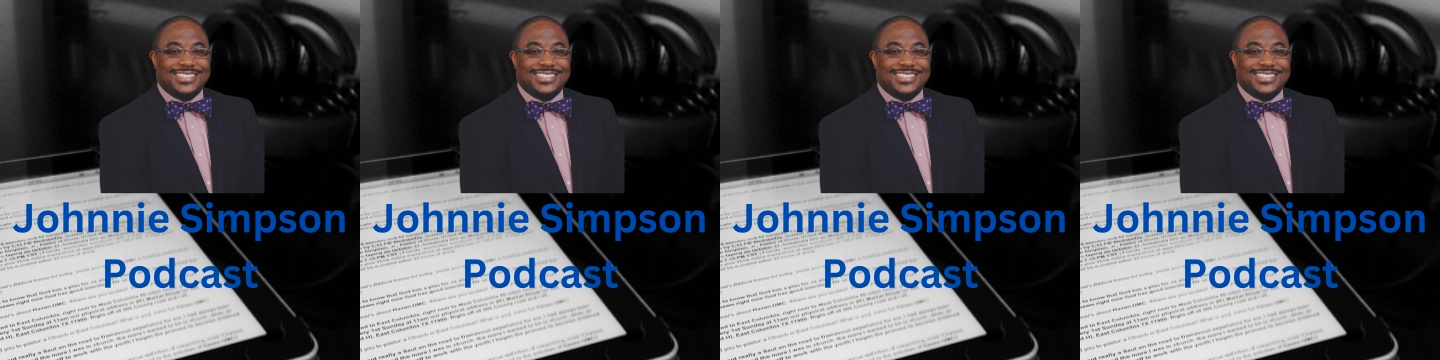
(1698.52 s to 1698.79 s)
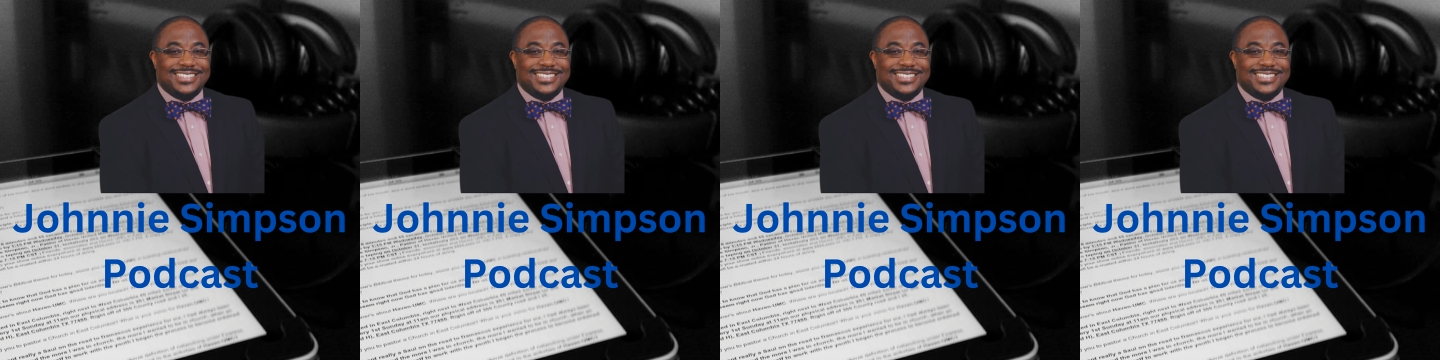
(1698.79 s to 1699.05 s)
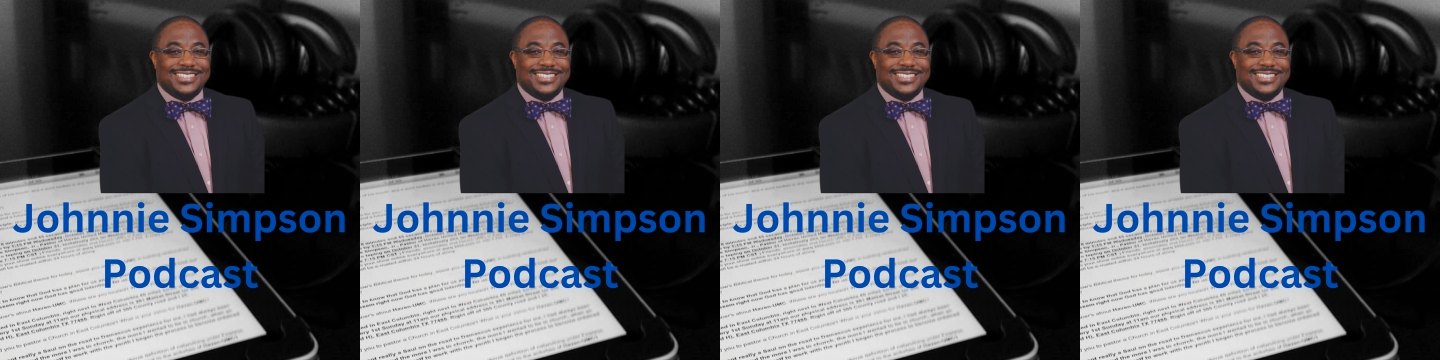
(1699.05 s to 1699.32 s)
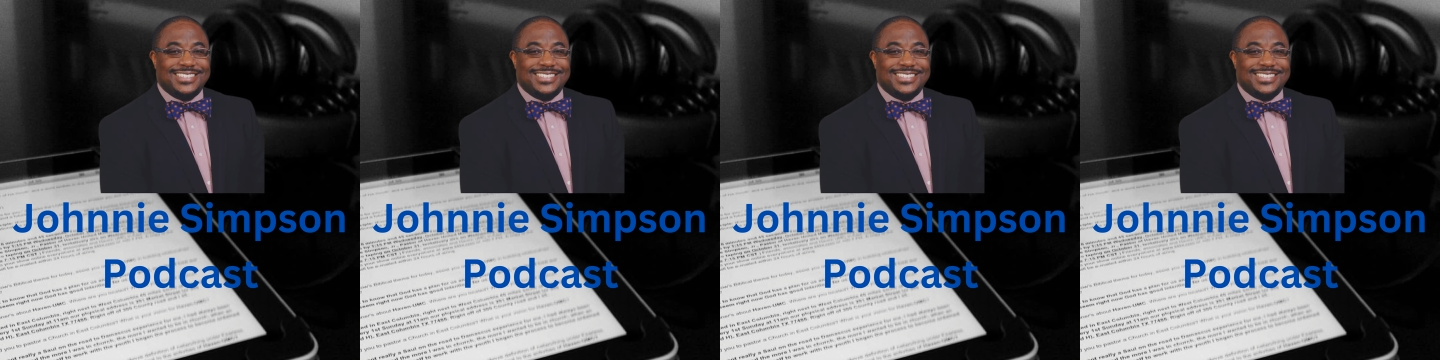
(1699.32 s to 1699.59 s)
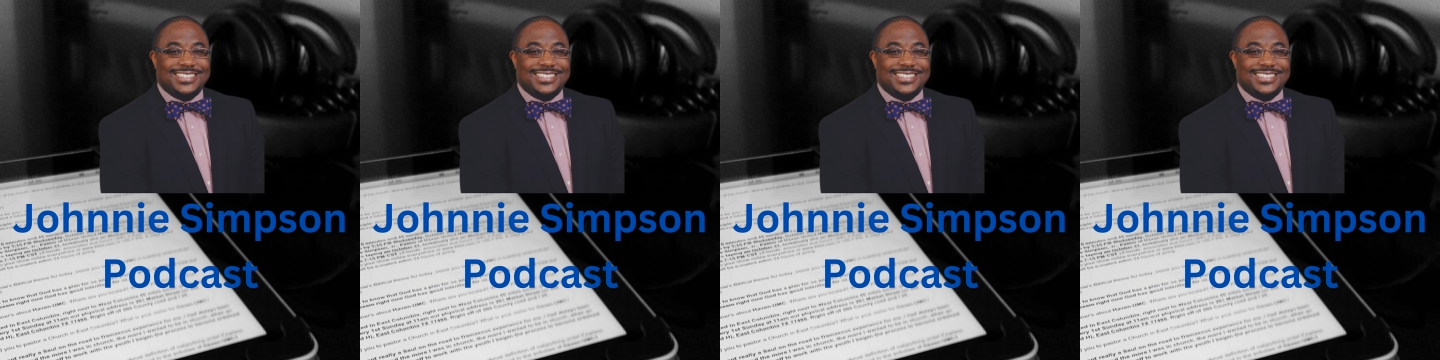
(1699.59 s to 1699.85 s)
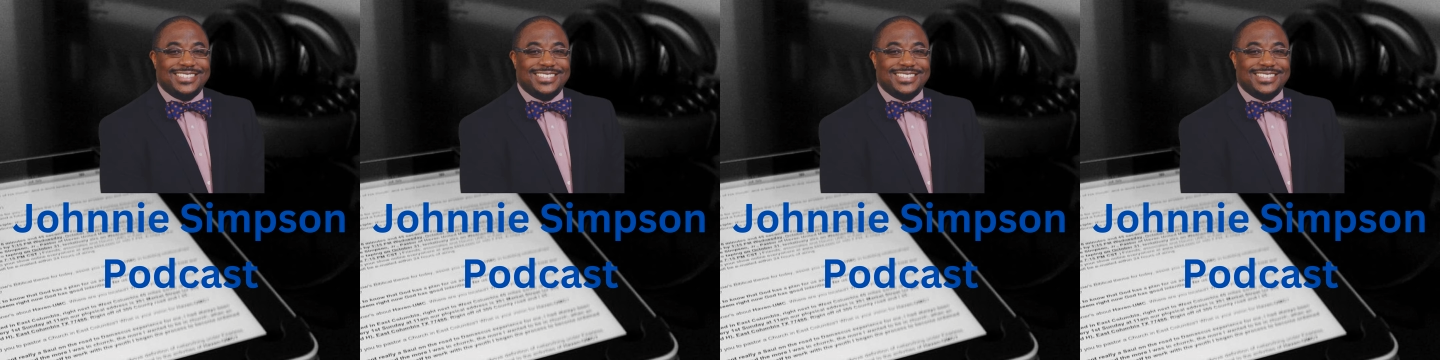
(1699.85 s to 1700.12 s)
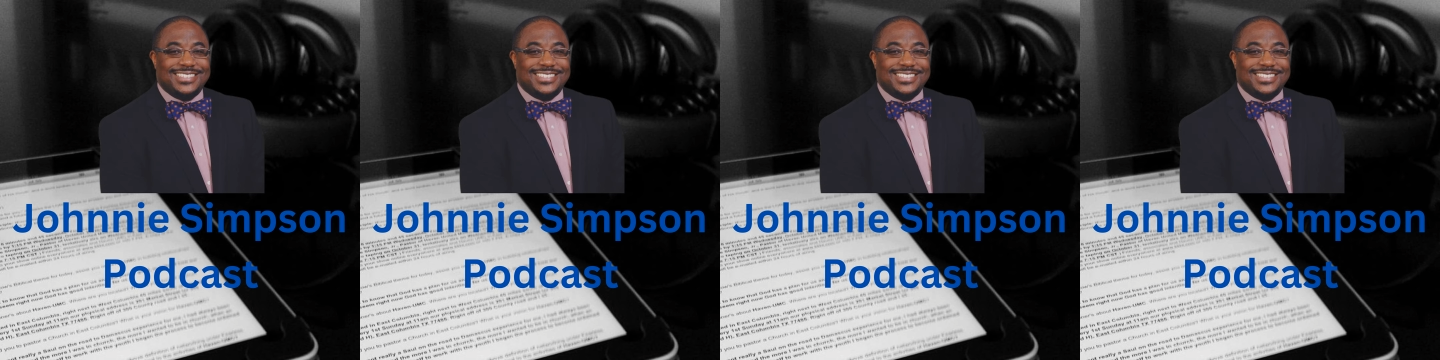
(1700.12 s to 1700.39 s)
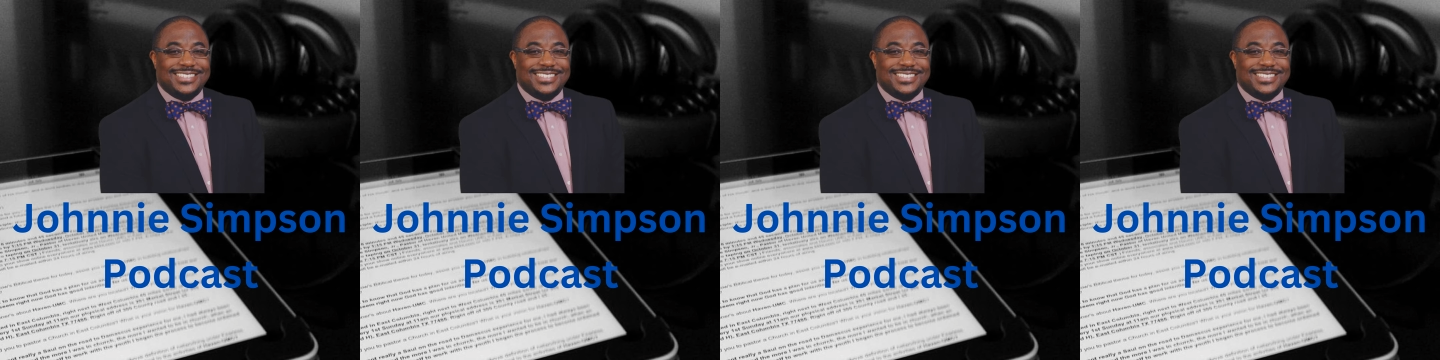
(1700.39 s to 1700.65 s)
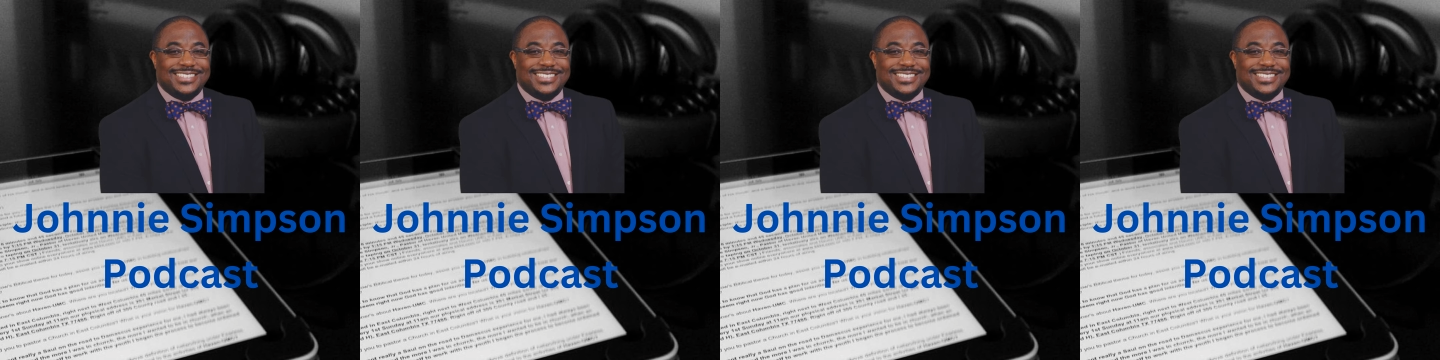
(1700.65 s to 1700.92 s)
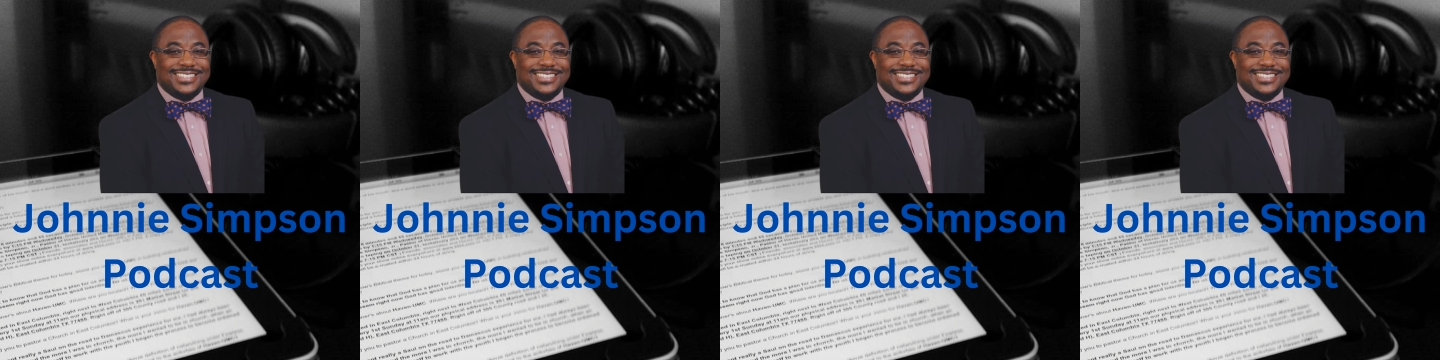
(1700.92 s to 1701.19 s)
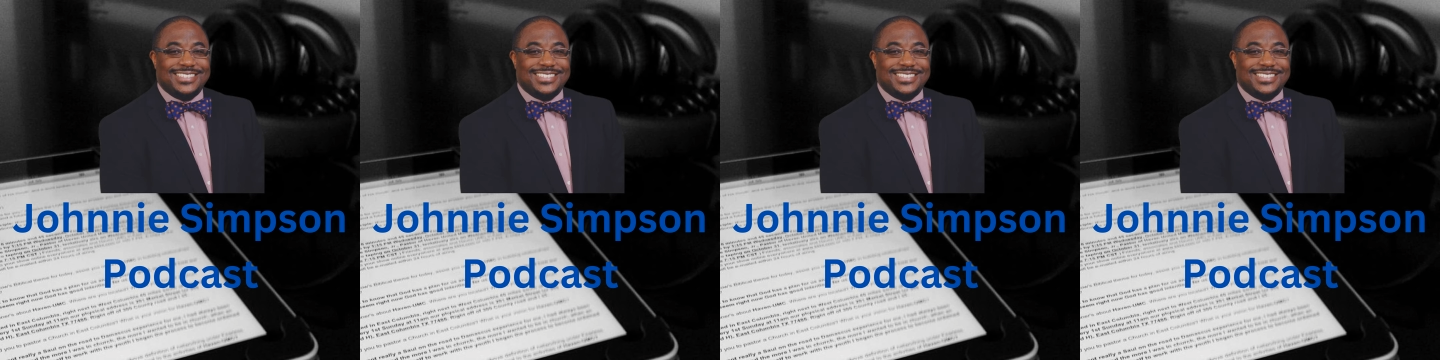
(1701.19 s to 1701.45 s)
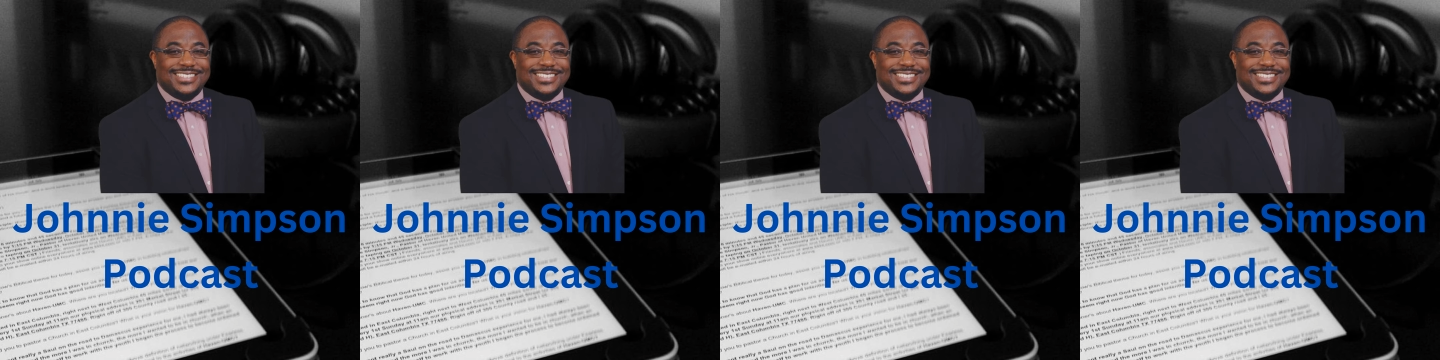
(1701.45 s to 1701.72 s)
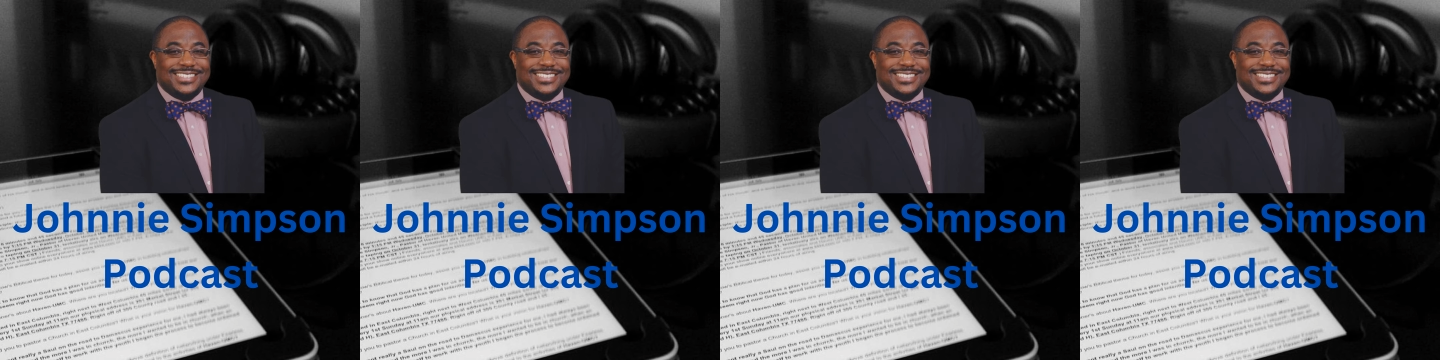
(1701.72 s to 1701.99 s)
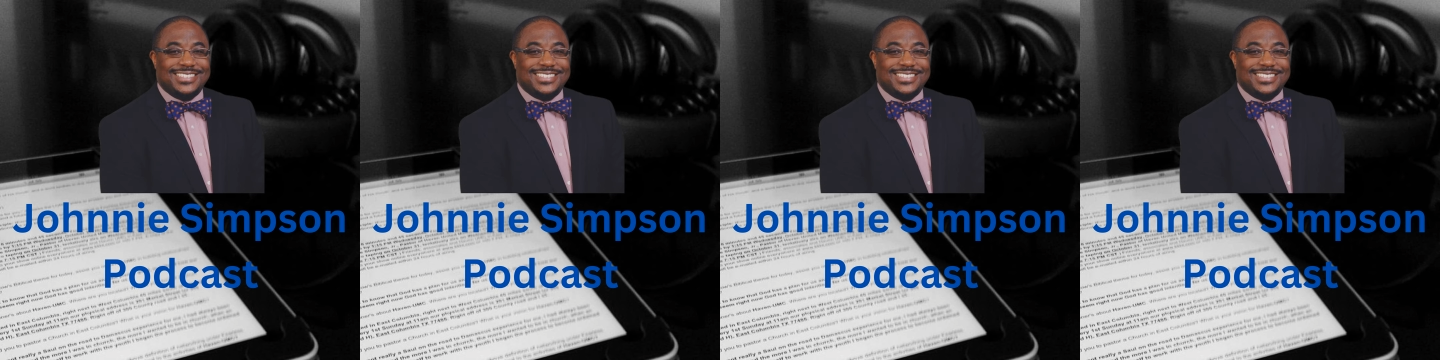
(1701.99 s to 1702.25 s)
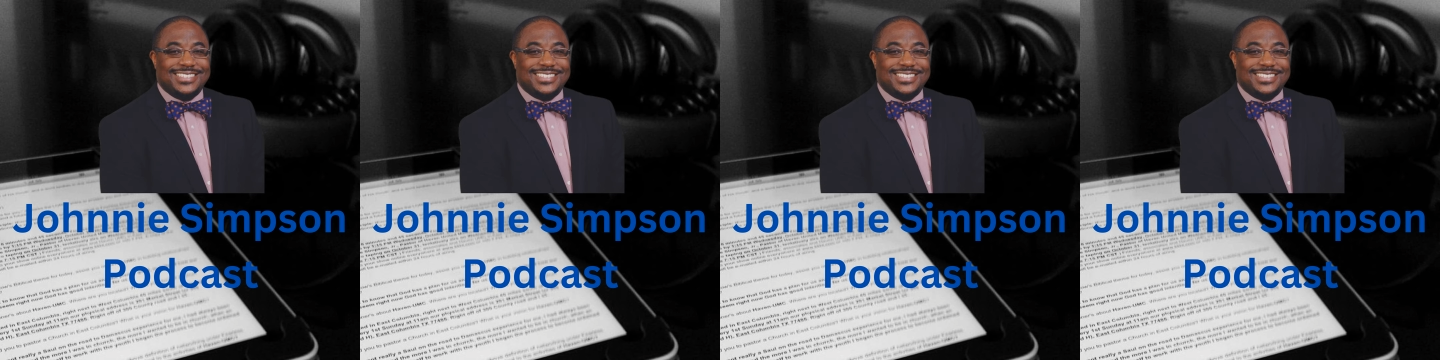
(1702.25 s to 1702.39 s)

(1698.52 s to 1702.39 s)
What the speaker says: [no speech]